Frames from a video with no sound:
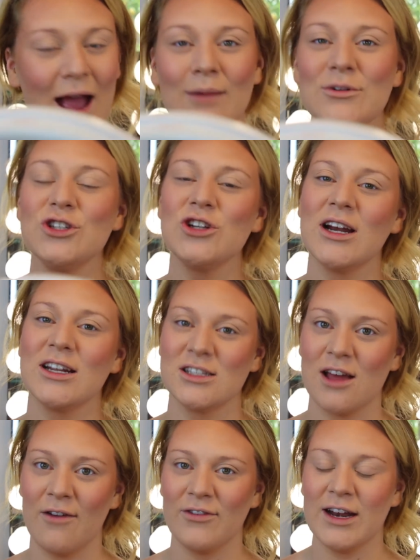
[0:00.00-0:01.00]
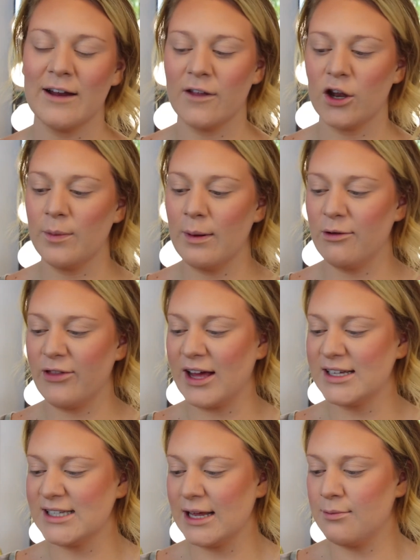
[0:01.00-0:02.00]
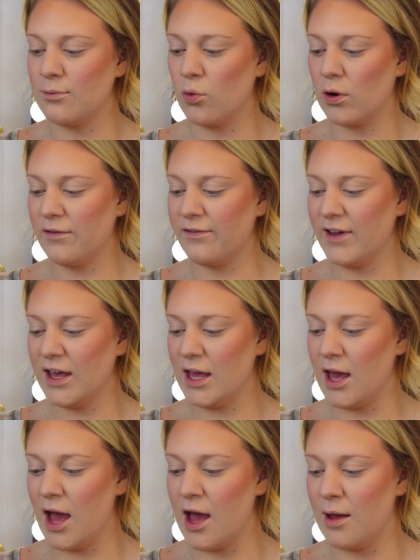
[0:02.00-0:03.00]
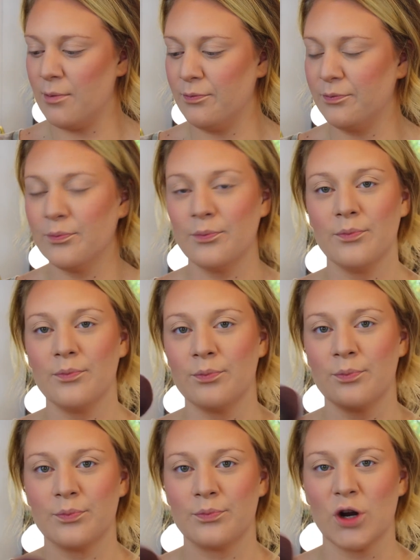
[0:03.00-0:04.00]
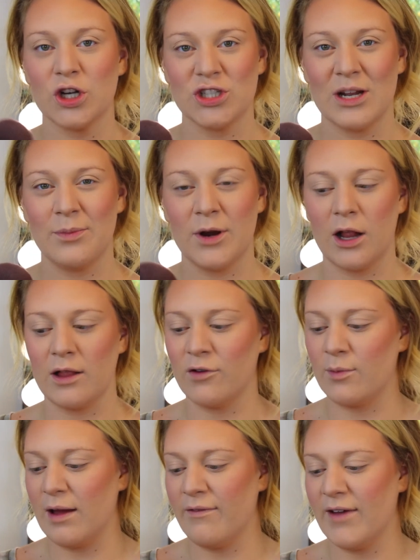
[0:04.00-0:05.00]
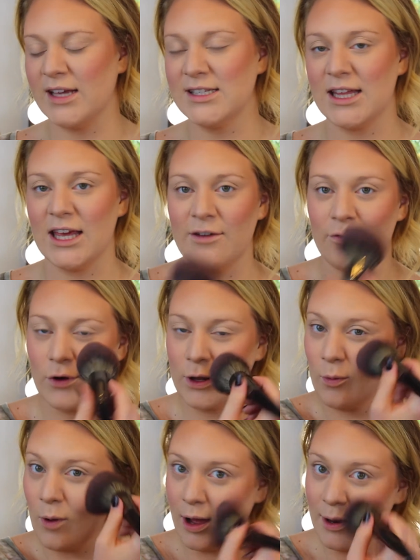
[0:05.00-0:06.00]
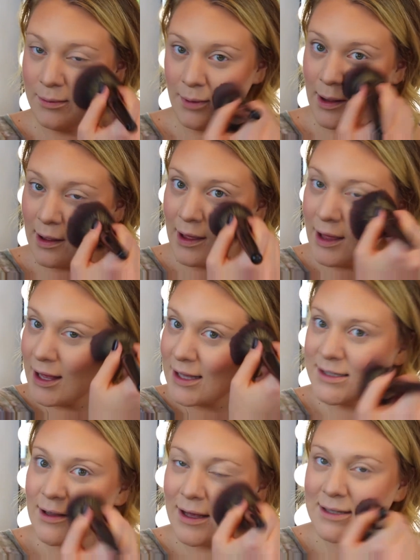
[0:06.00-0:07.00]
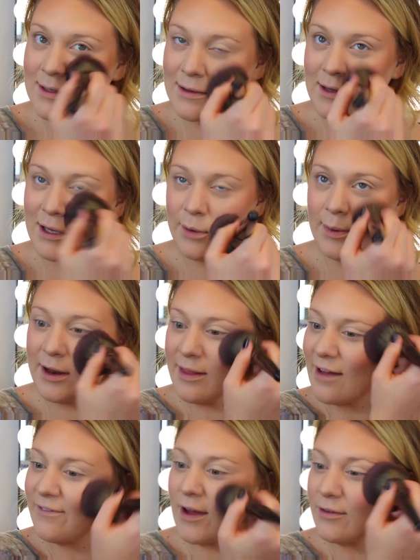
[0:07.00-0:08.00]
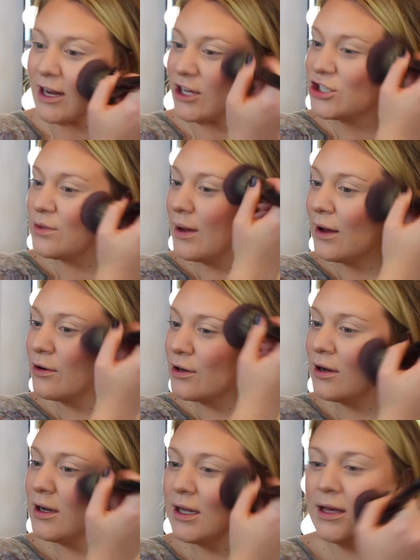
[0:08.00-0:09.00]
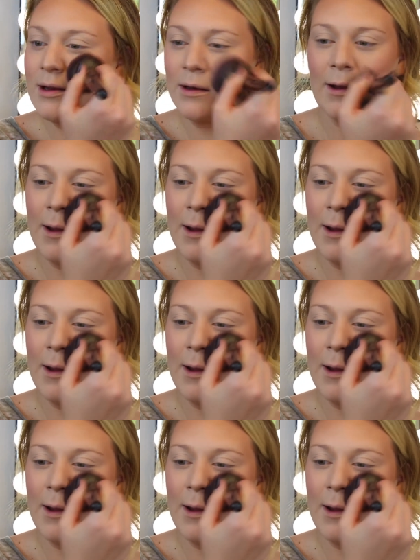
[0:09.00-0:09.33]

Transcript: I'm just trying to soften it a little bit with that same Morphe brush that I put all over my face, the E41. It still has a little bit of that foundation powder on it.